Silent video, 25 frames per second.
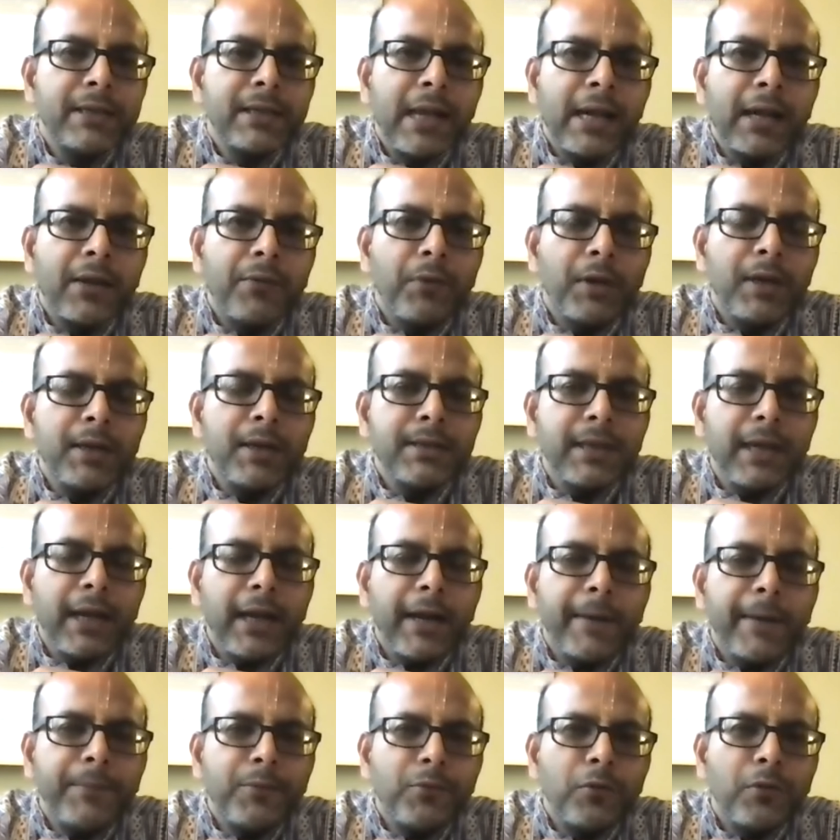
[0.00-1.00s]
like, once I
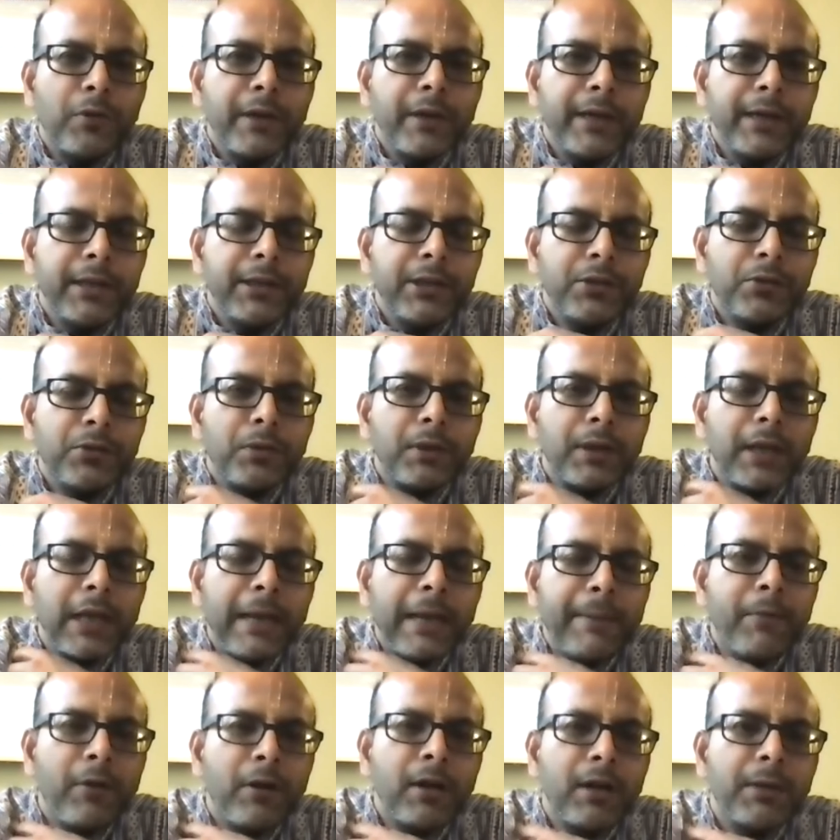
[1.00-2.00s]
have to read to
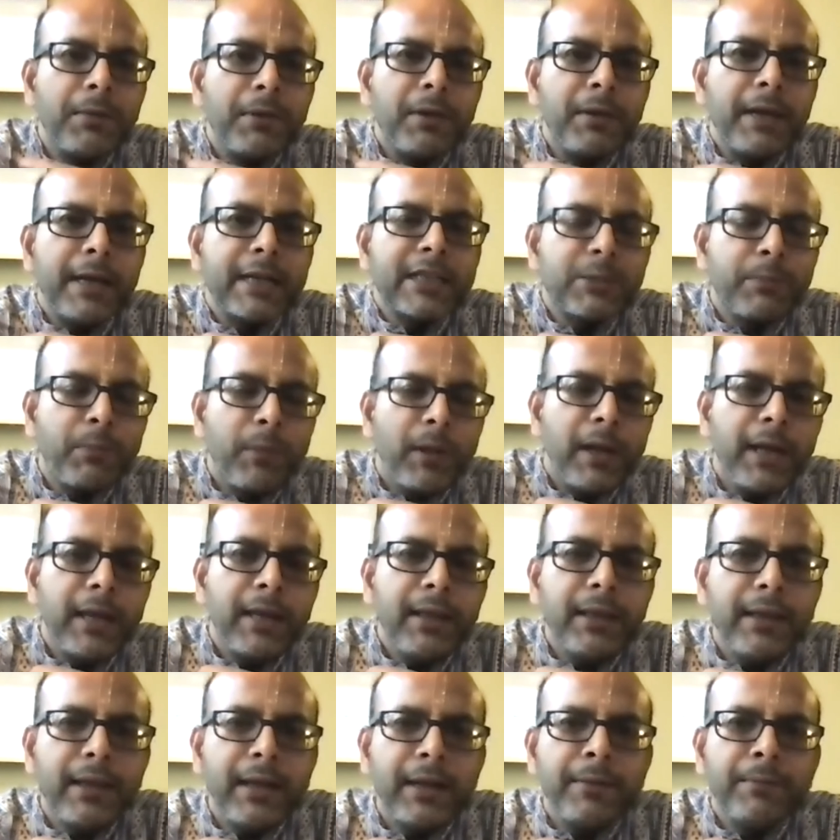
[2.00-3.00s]
them and
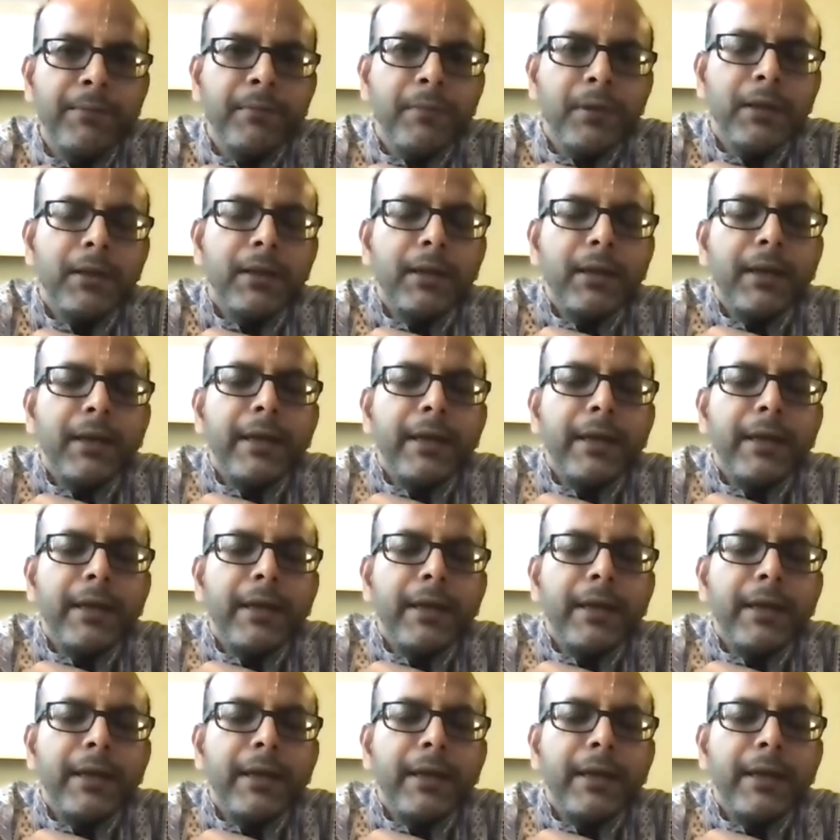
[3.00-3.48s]
explain them,